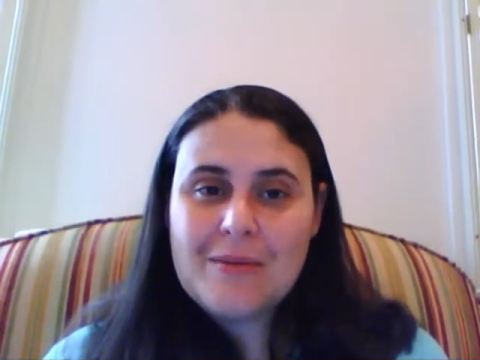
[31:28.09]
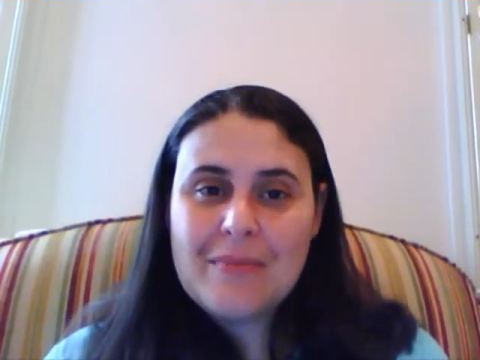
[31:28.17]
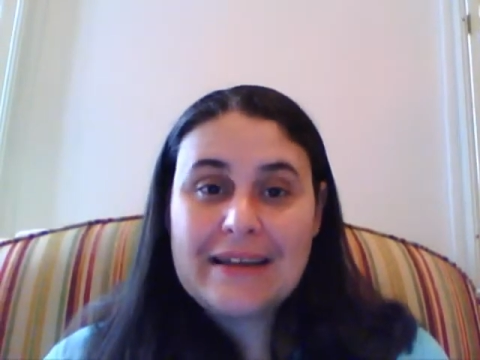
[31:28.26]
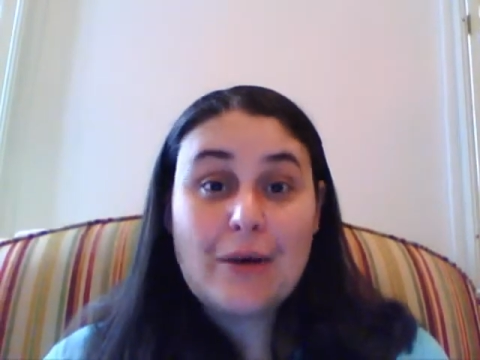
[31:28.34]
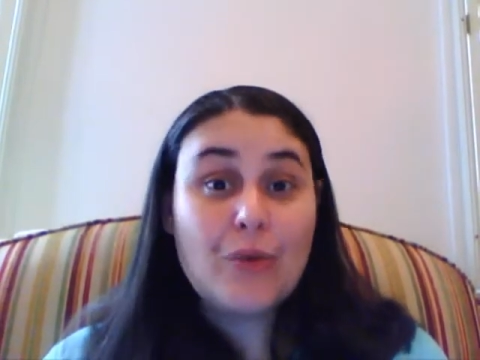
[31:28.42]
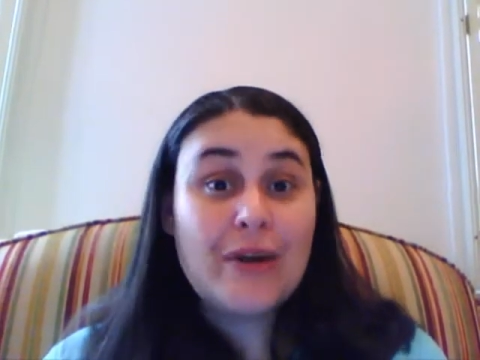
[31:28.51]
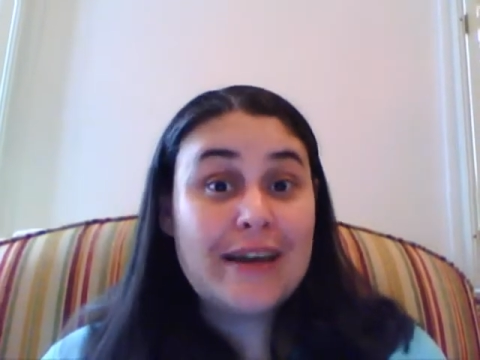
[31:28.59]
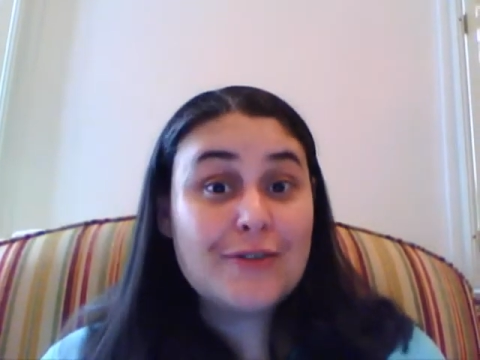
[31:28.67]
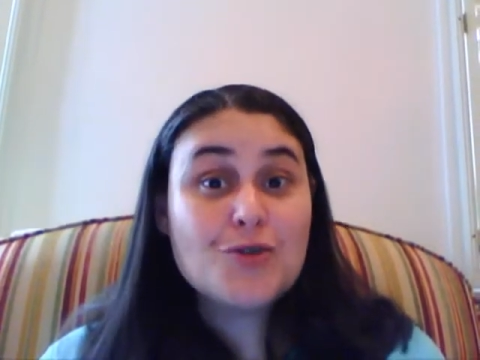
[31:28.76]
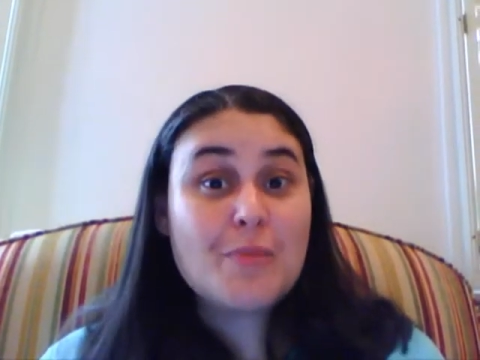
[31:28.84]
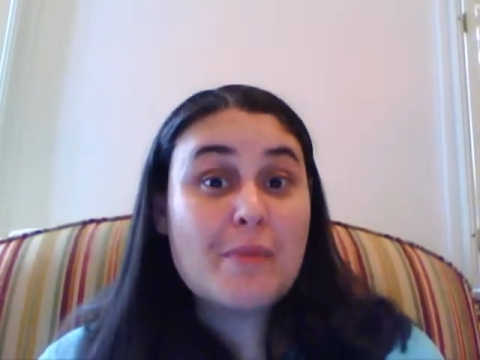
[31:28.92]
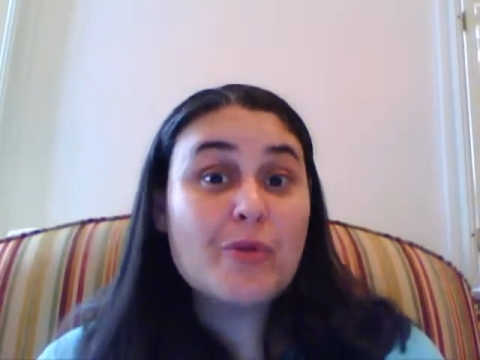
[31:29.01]
we get to spend
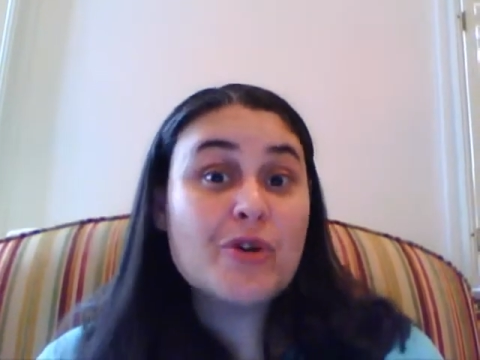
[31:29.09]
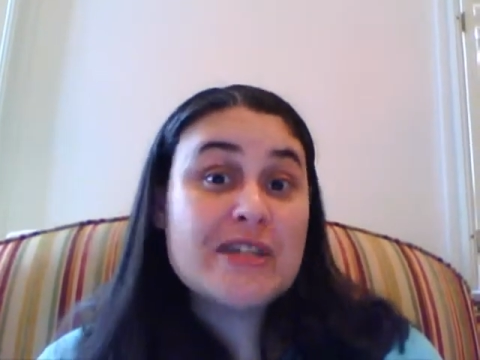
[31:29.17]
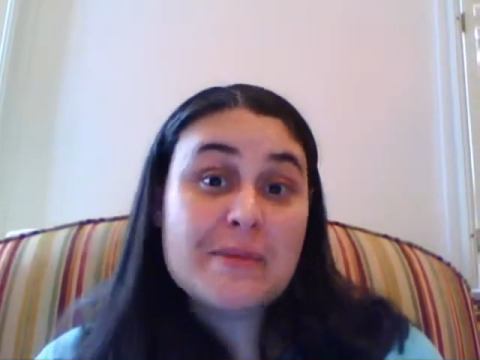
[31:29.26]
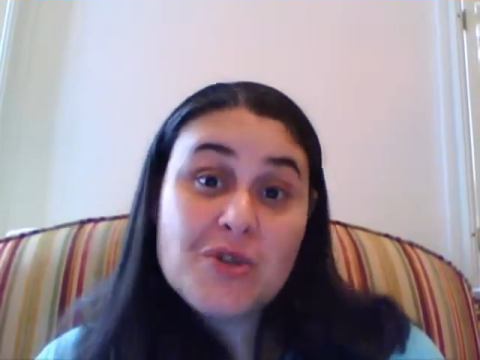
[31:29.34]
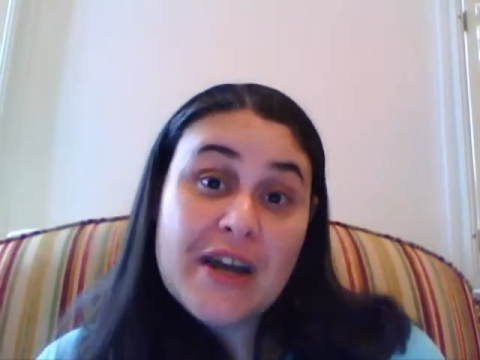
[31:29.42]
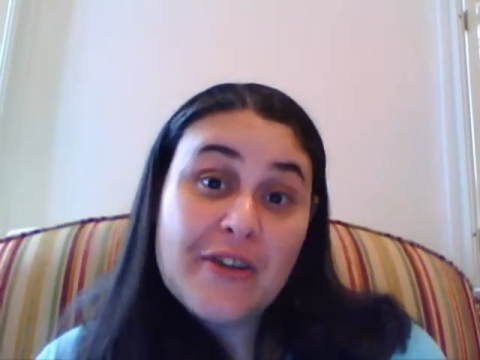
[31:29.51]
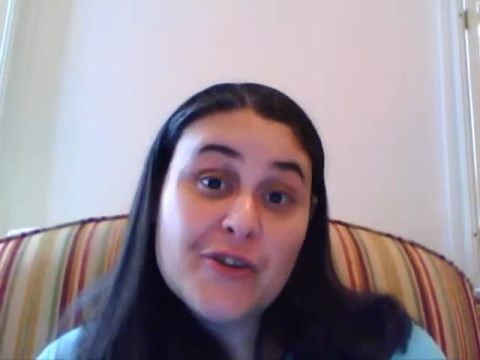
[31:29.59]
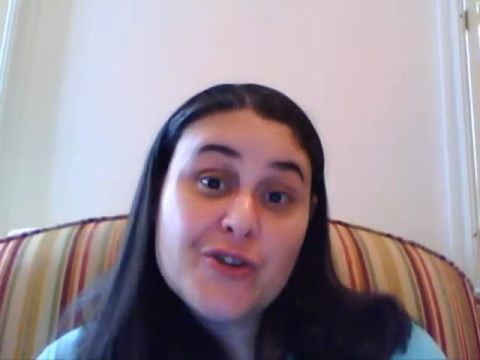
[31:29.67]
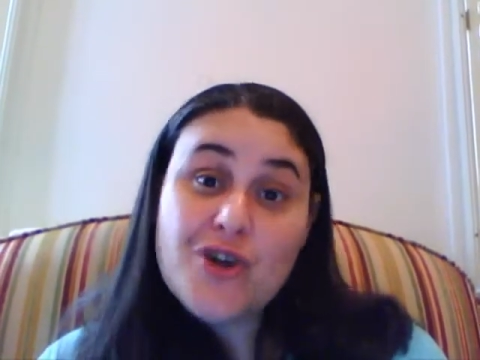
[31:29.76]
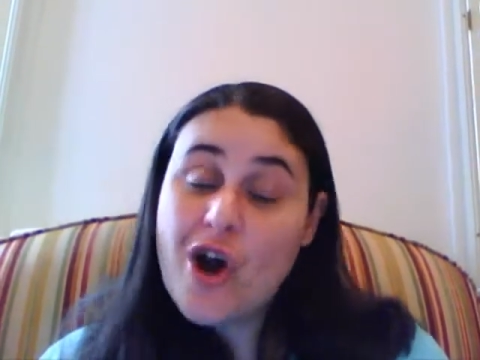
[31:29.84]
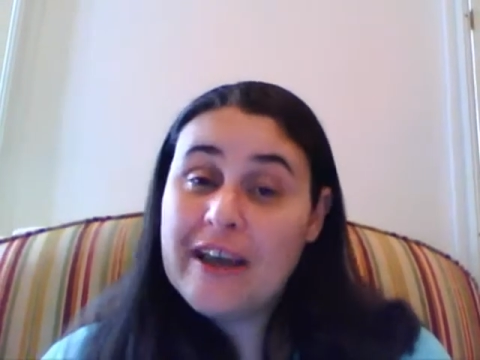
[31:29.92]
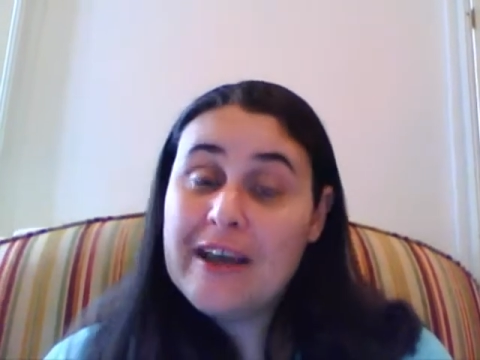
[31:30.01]
more time together talking
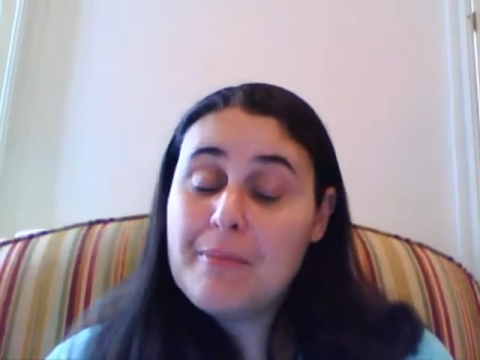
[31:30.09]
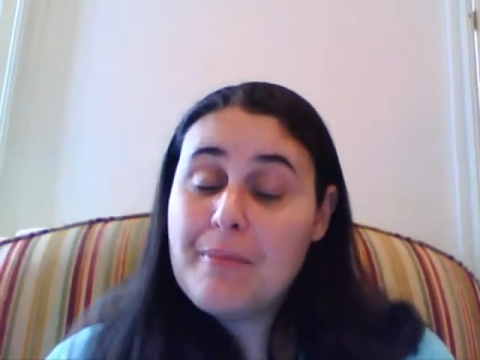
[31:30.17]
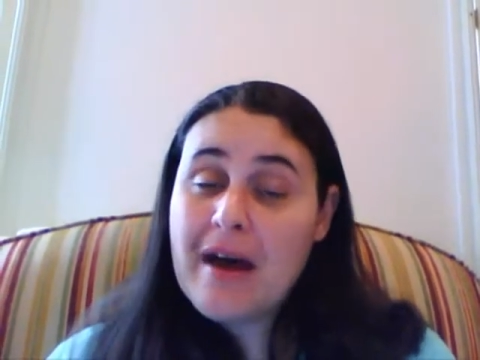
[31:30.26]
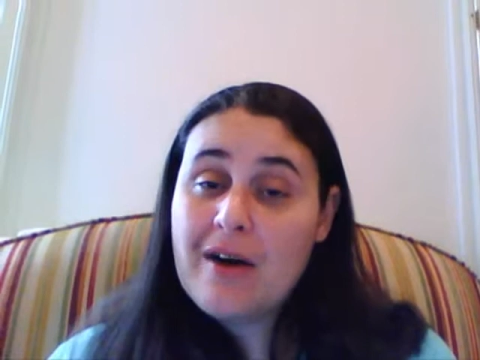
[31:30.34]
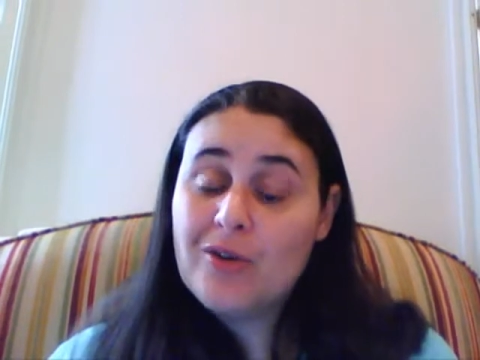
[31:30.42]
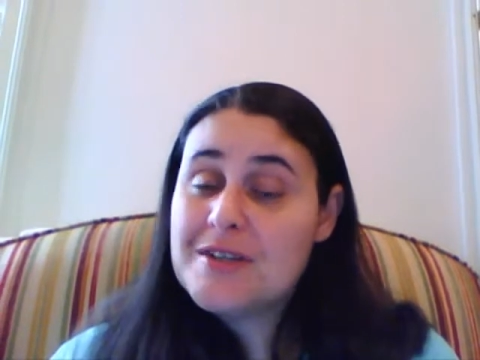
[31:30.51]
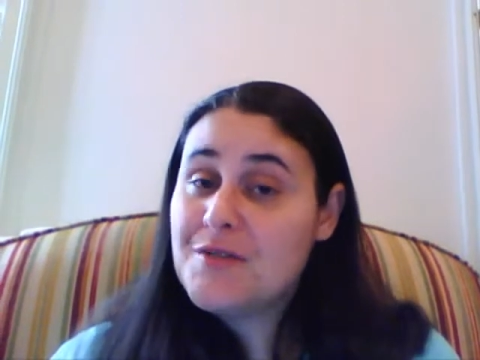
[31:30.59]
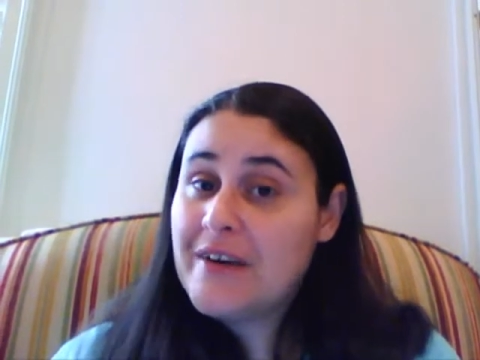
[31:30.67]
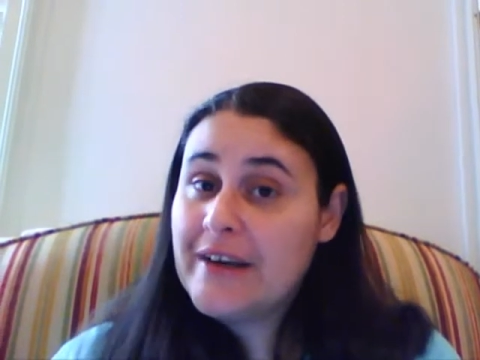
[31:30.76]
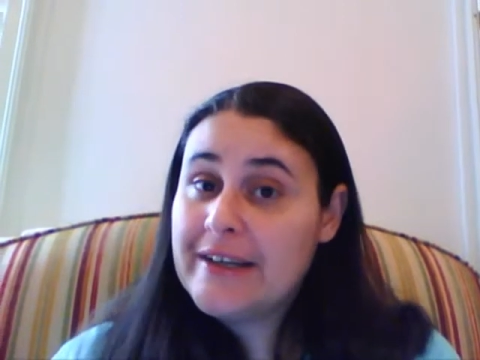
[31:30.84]
about these very